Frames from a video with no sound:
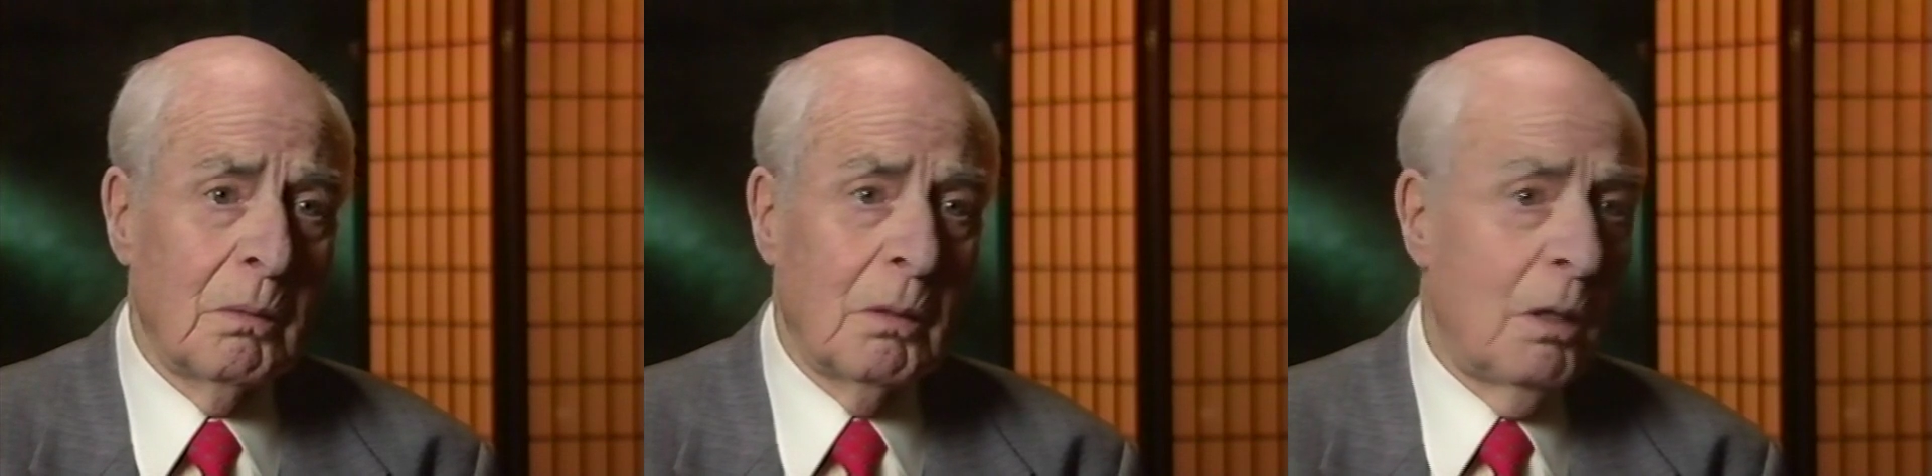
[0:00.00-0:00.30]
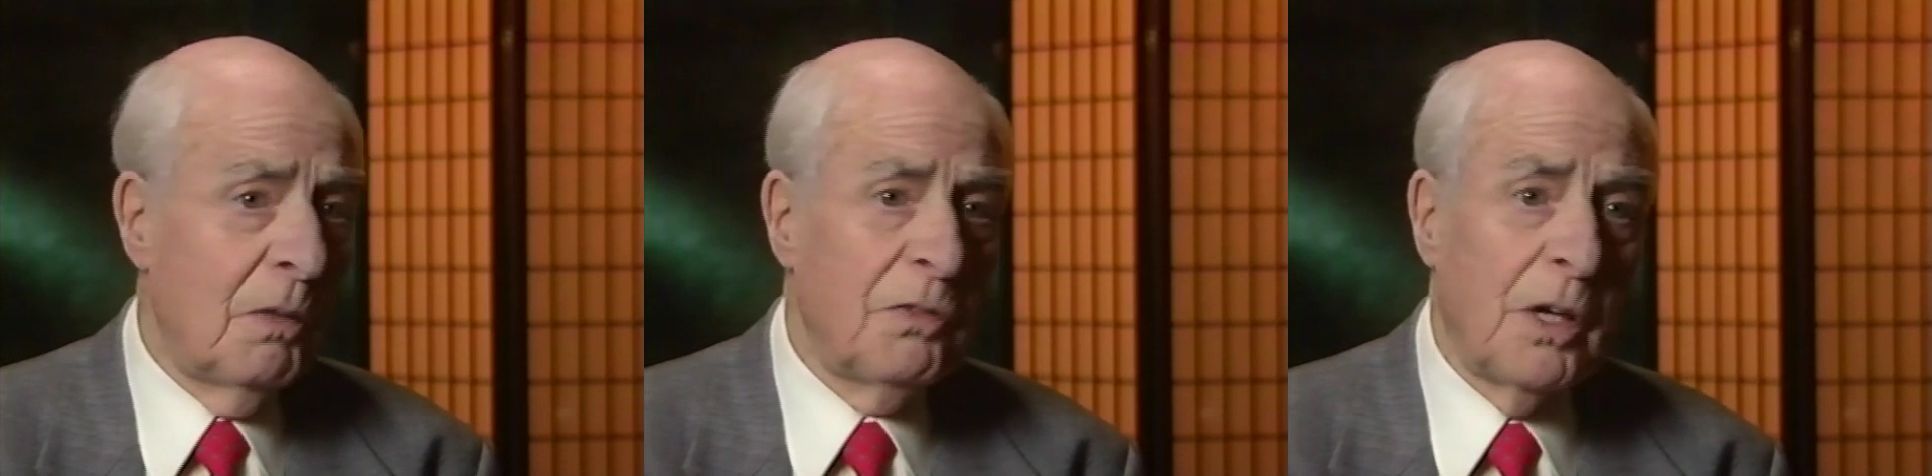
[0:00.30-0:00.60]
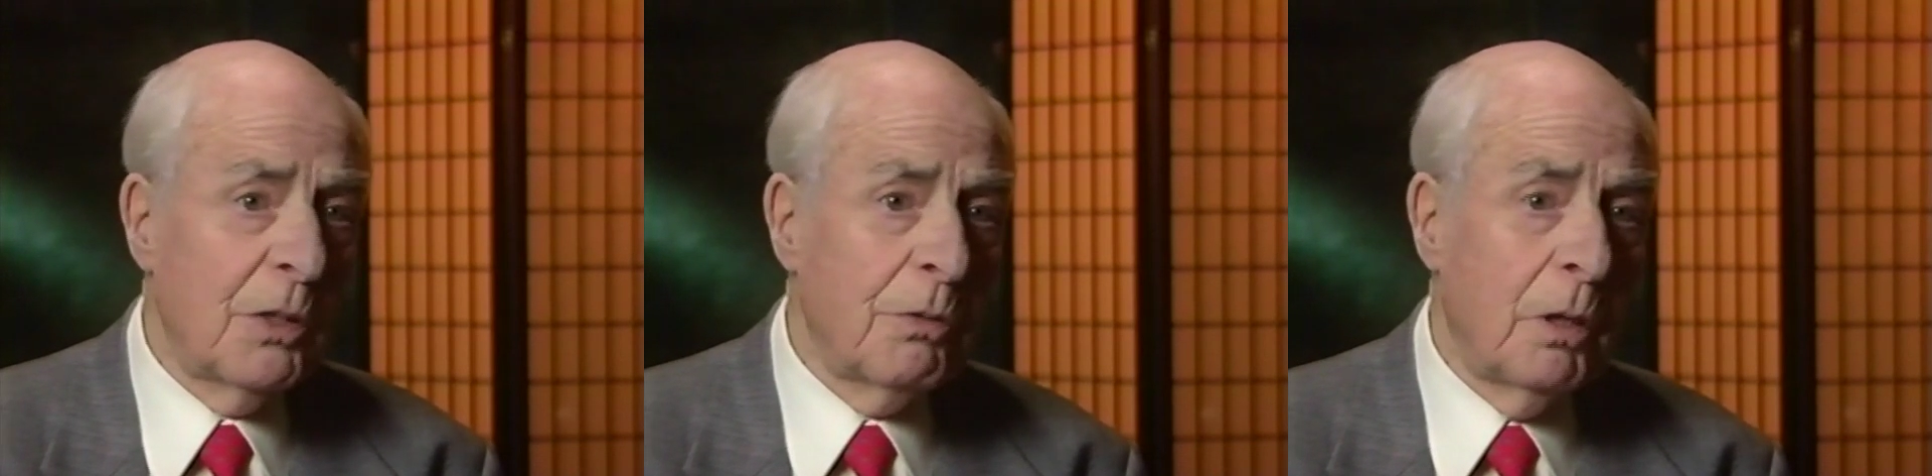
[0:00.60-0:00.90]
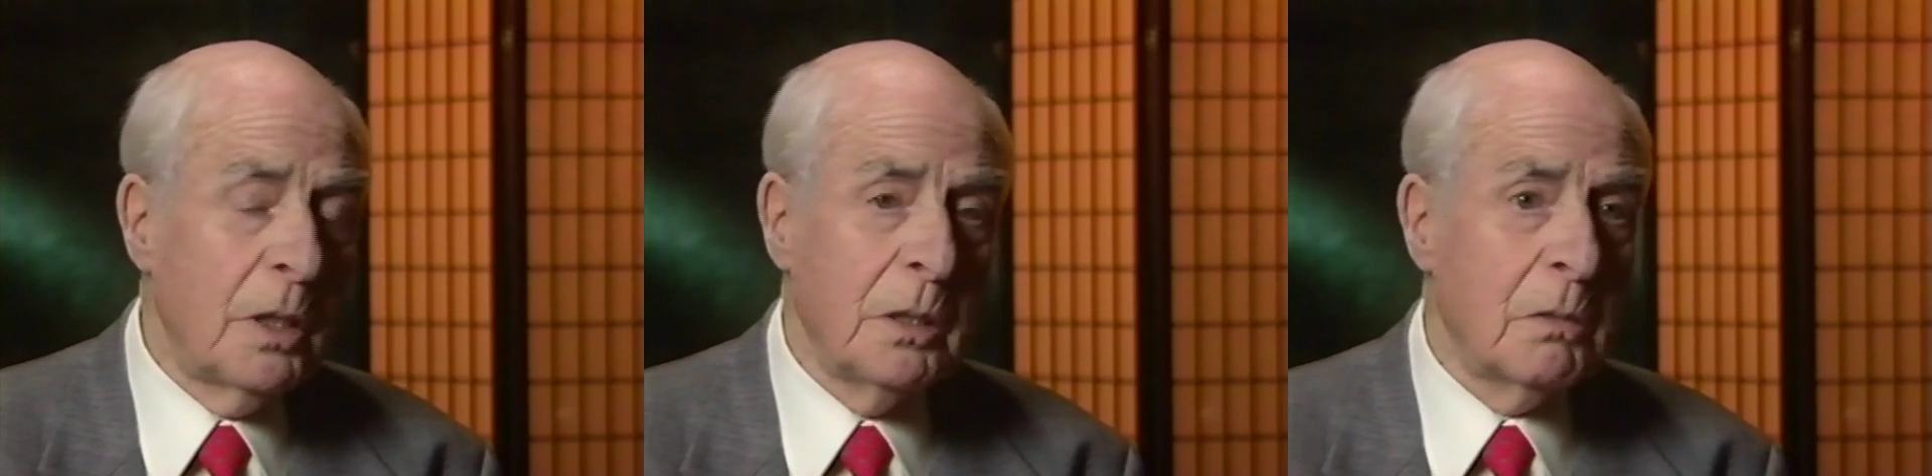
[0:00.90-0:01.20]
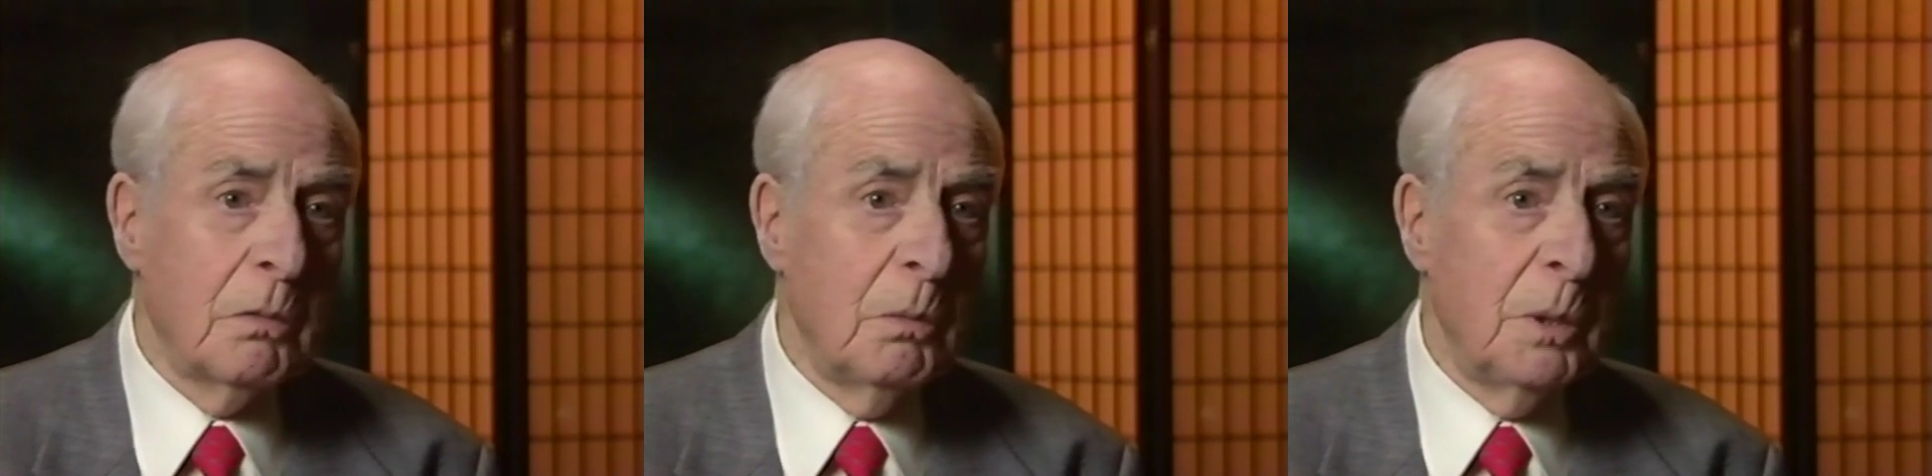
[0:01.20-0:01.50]
Calf
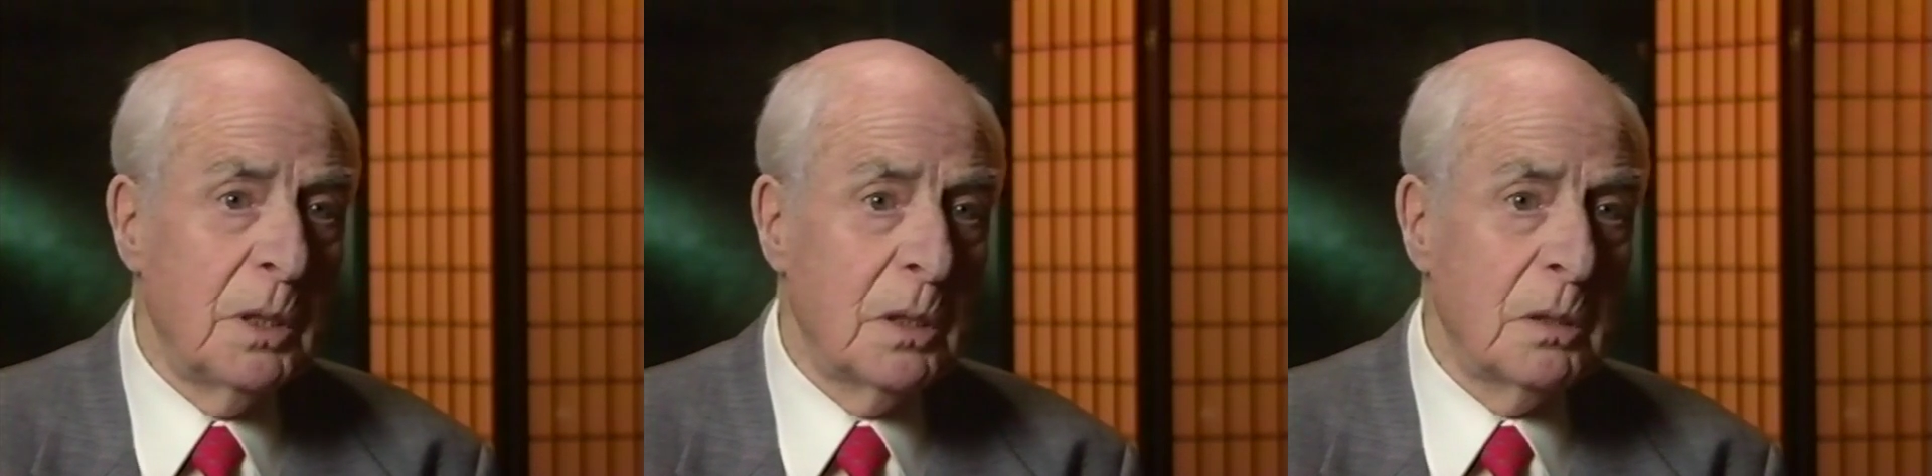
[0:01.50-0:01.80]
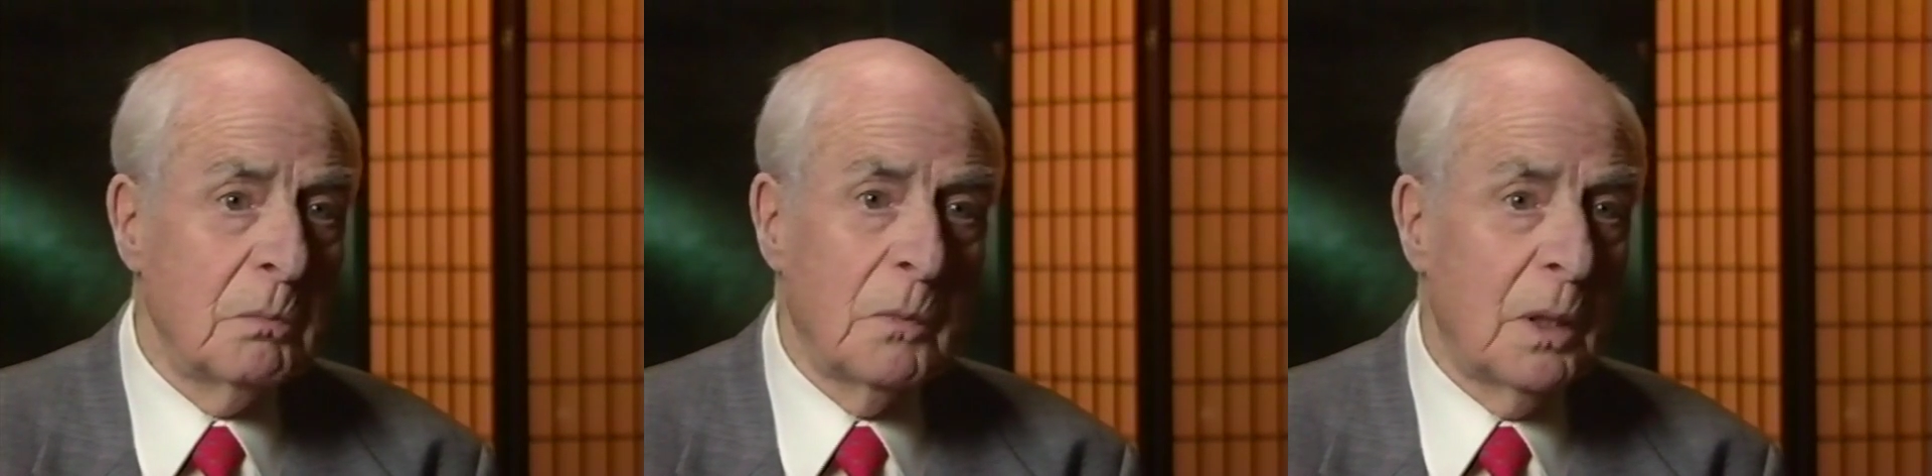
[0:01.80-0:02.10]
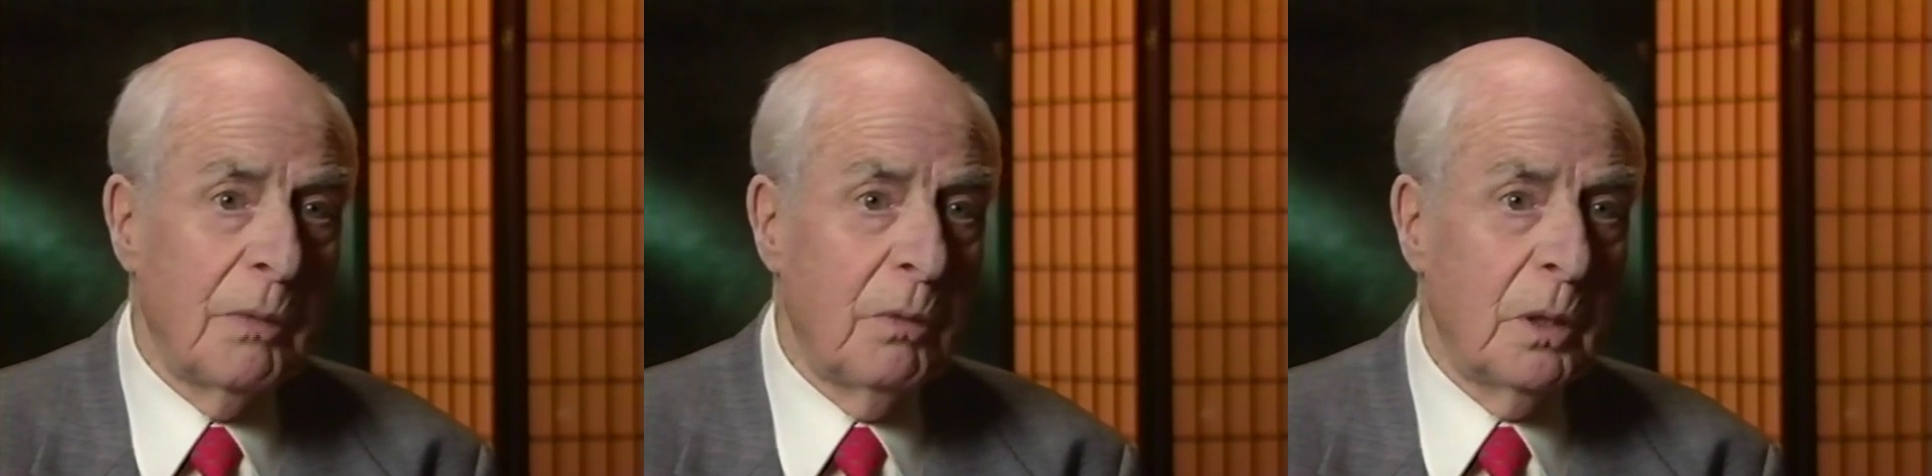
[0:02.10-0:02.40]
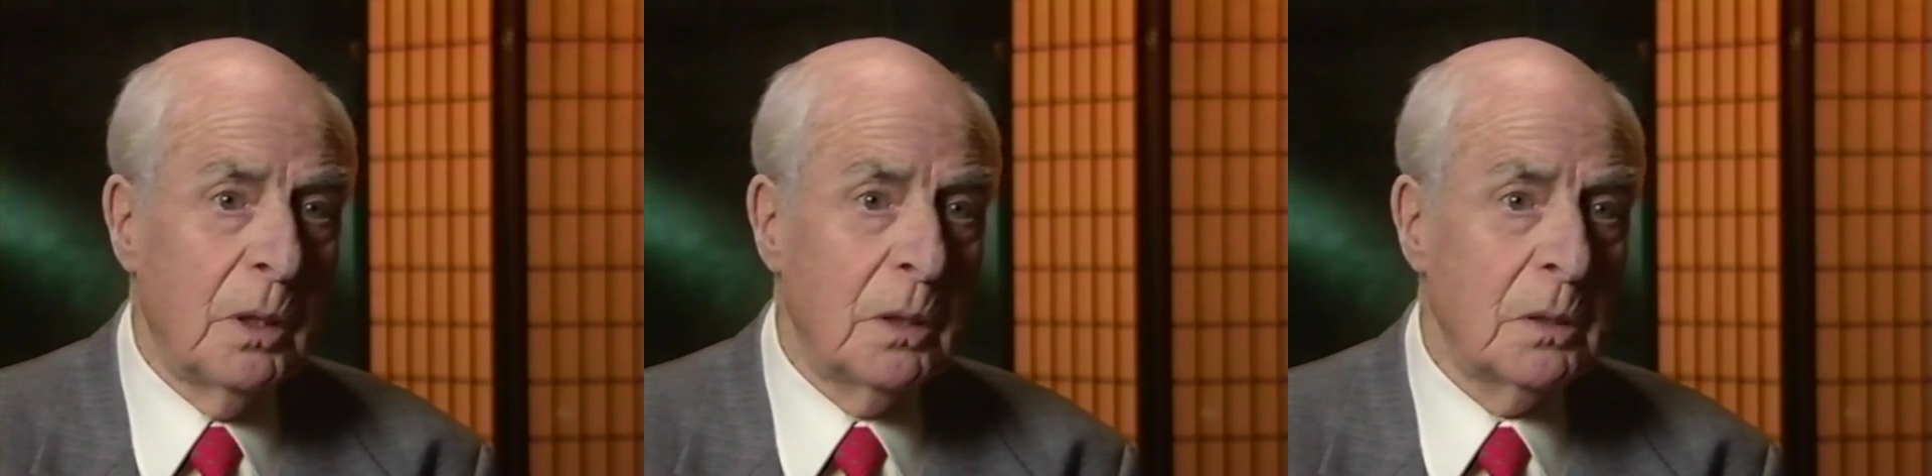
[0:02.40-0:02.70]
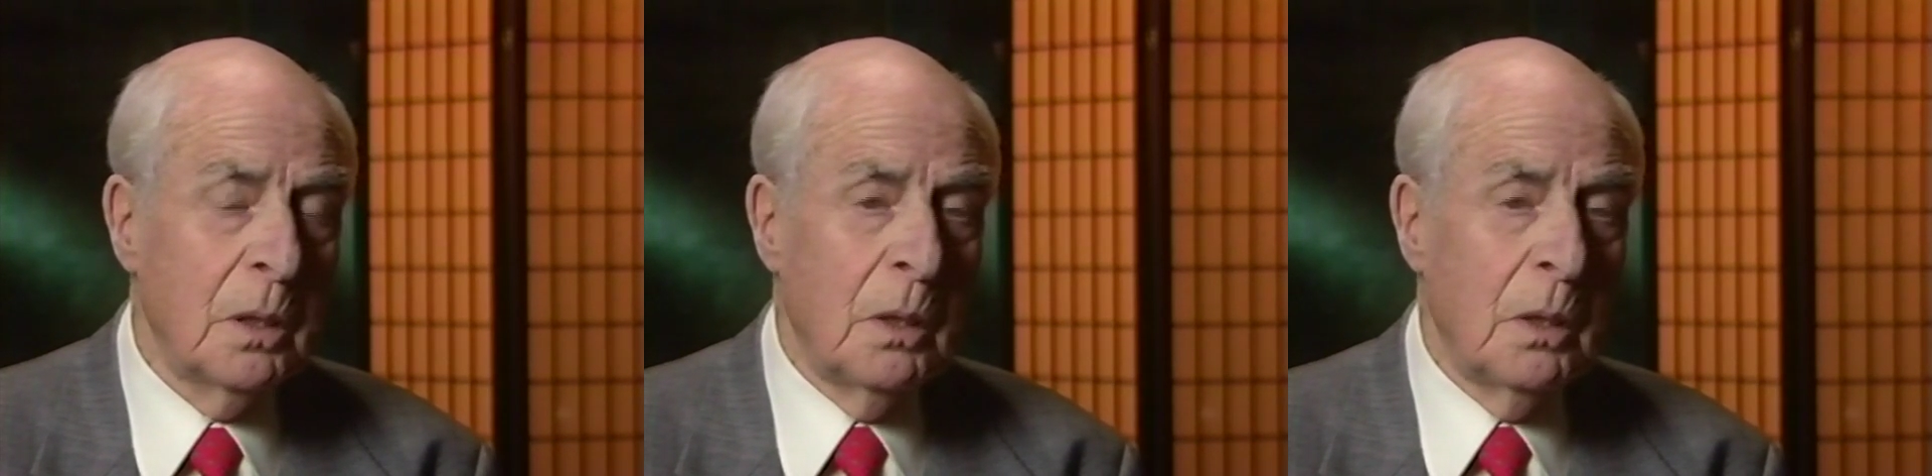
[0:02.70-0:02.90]
arthritis, rheumatism, whatever it is.